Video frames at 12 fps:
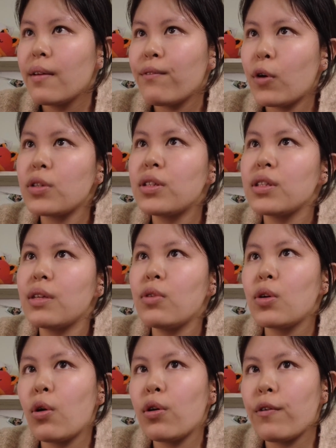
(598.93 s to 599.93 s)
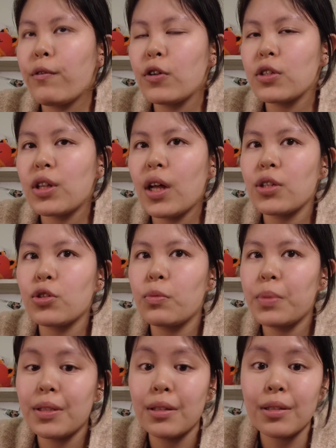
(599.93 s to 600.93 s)
Versus if you go to first class or
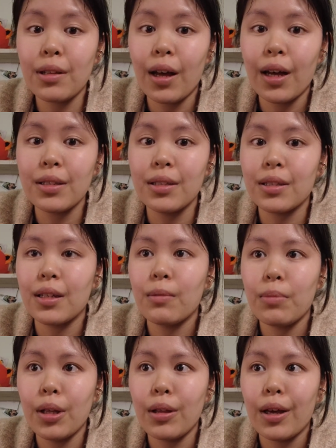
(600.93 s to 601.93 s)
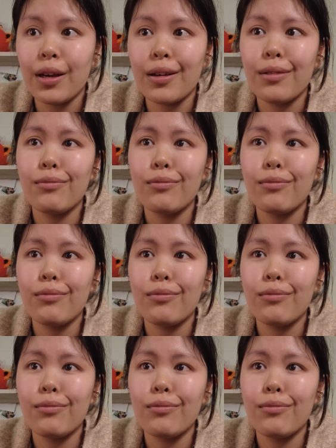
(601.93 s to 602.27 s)
business class, it's going to be like